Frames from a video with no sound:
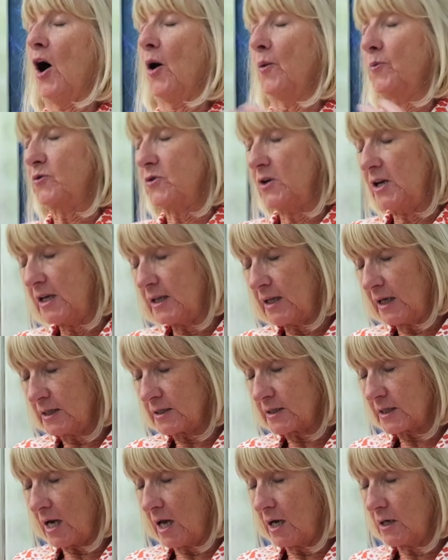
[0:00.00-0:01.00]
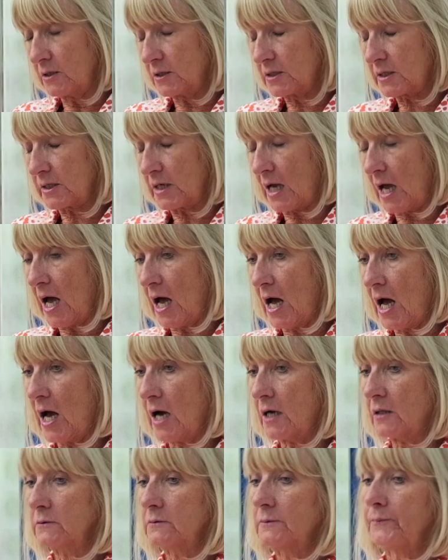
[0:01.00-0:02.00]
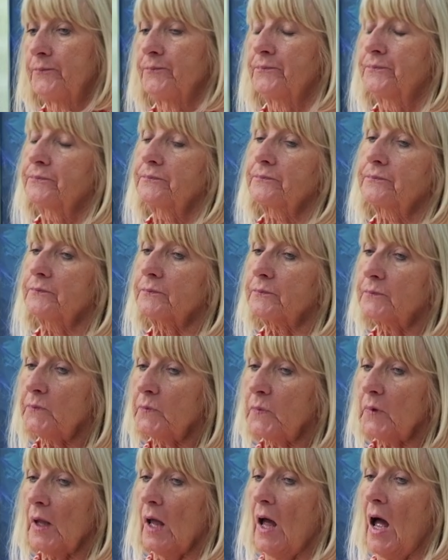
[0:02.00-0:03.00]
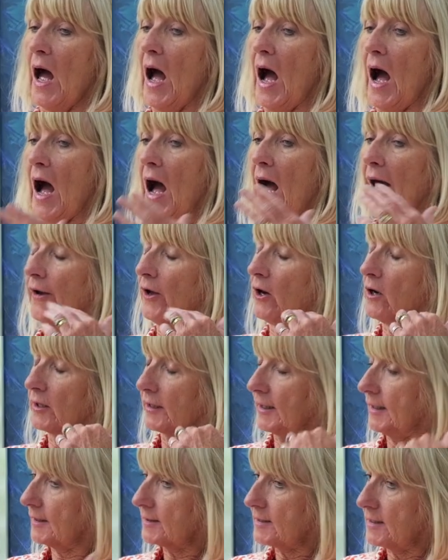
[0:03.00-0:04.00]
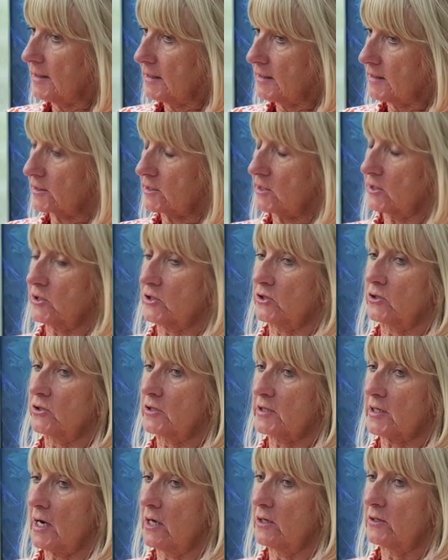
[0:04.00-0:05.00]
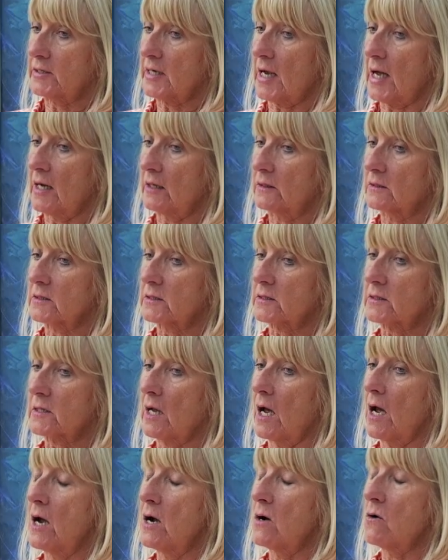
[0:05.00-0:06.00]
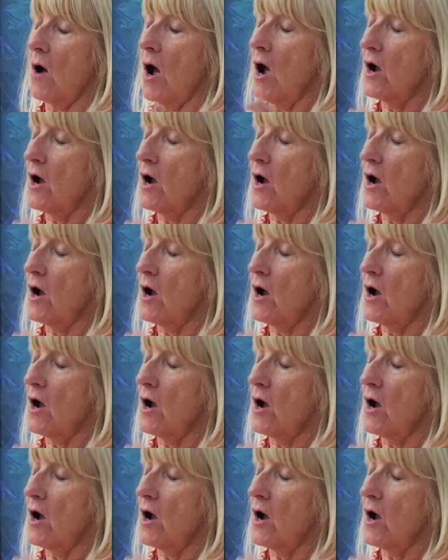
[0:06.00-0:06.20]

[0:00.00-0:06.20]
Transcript: Our breathing slows down, and our kidneys should slow down. So